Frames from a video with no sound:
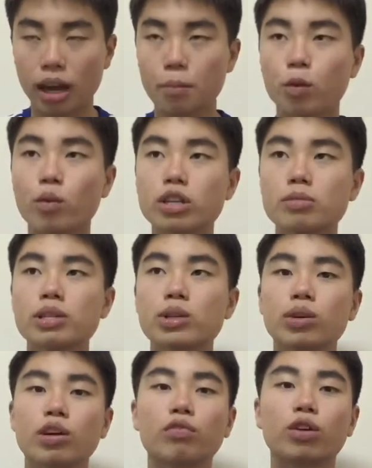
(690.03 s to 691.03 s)
I'm going to be
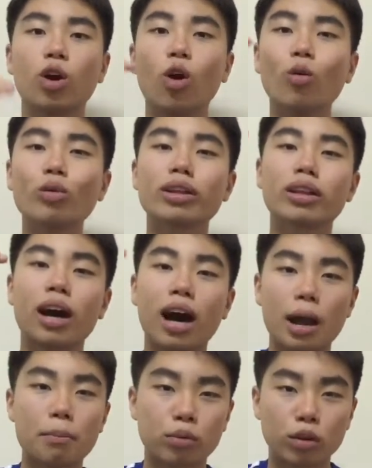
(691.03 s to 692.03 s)
doing it for only the
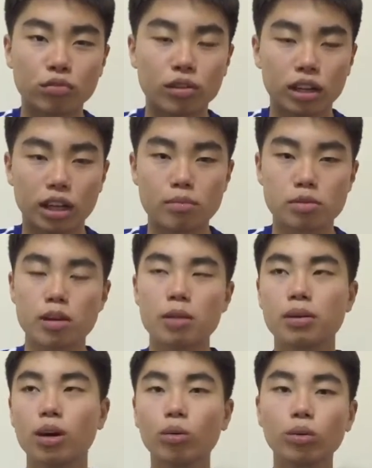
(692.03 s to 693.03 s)
high-profile games,
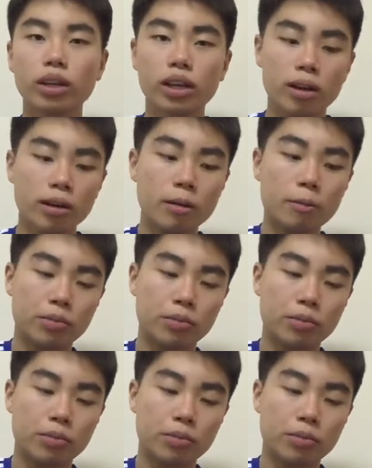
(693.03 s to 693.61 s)
maybe only